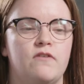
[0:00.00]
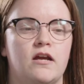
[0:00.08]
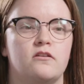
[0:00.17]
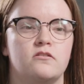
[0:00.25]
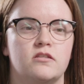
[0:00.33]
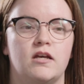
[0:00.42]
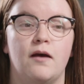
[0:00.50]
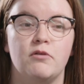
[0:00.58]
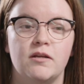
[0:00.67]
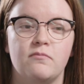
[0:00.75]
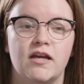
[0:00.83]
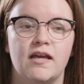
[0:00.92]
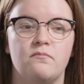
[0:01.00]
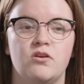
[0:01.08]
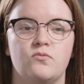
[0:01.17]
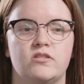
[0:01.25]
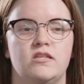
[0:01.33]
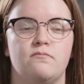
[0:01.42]
factors in coming to Miami
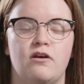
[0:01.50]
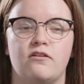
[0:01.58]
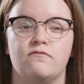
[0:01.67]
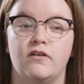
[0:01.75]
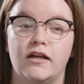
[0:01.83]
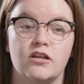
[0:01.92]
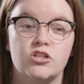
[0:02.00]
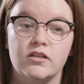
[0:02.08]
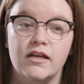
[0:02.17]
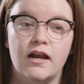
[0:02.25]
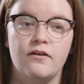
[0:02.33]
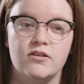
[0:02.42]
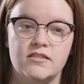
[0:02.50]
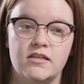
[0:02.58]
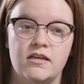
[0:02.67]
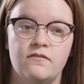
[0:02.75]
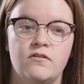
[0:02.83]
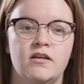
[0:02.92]
was the amount of financial aid I
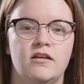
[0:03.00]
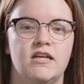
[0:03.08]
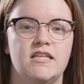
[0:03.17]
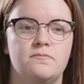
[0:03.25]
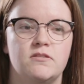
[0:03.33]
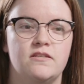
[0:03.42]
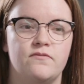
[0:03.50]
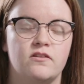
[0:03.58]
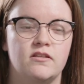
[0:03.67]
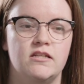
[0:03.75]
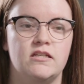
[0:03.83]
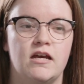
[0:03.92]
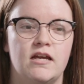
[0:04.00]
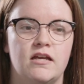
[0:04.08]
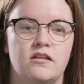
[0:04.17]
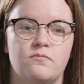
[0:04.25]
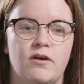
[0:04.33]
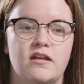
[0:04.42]
received, and specifically tying
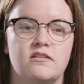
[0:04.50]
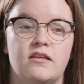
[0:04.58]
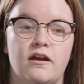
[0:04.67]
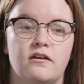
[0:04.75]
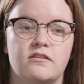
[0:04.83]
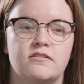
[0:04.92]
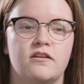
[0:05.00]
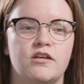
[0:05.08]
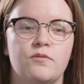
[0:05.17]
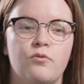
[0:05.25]
into my desire to study